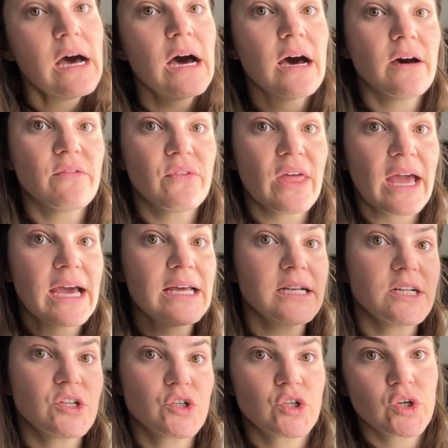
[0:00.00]
of that
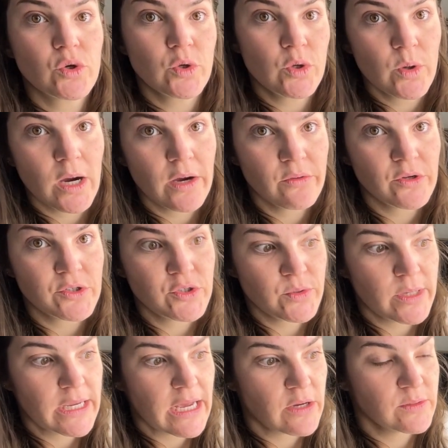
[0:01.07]
and show you how they're
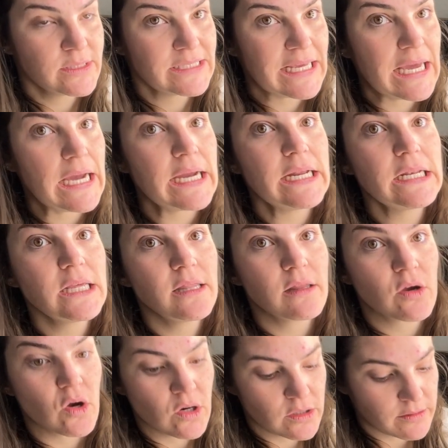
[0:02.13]
doing outside in the
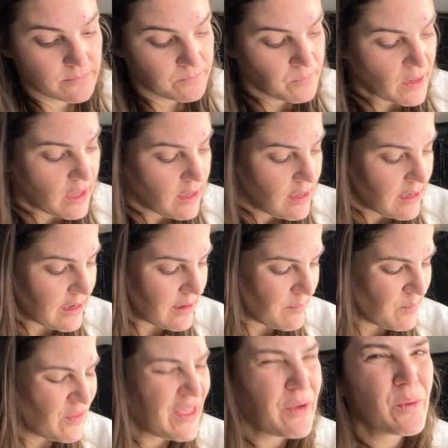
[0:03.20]
garden.
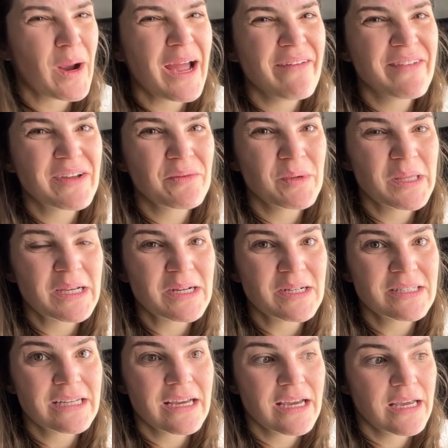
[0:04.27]
They were having a really hard
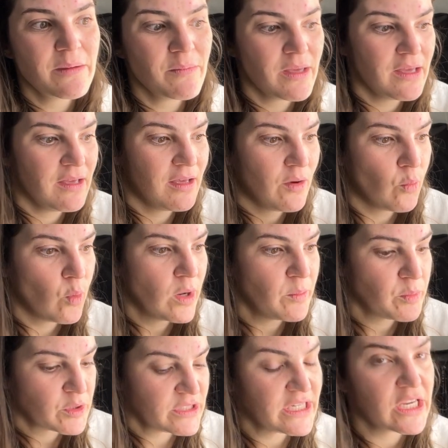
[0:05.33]
time. One
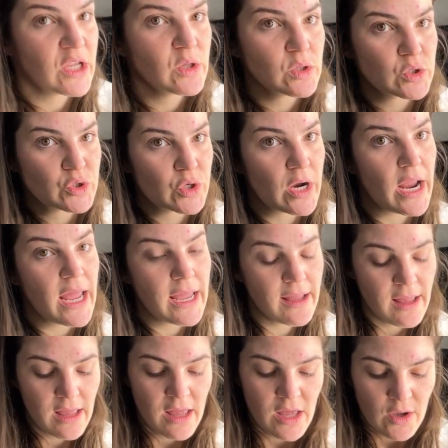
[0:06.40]
particular tray
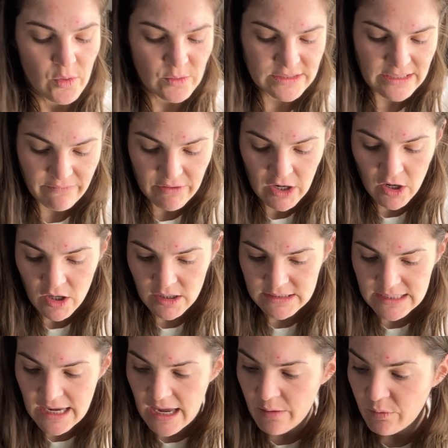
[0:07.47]
was having a hard
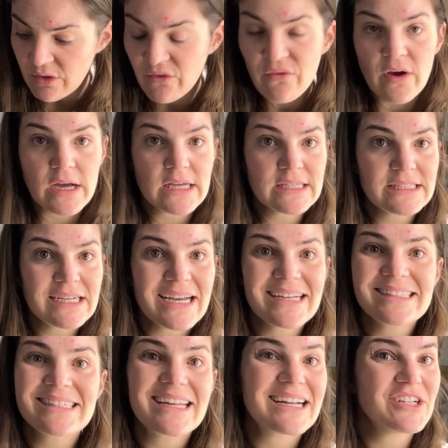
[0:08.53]
time with fungus
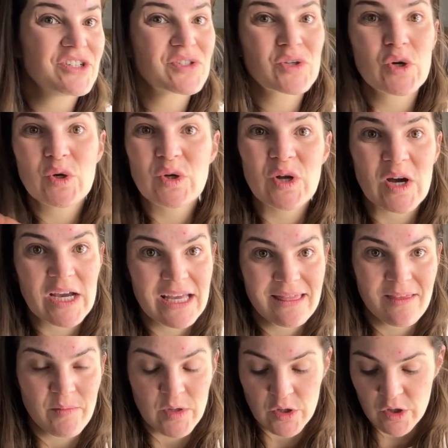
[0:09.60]
gnats, and I just could not get
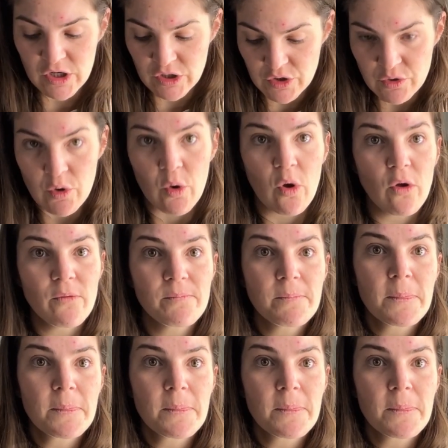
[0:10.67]
them under control.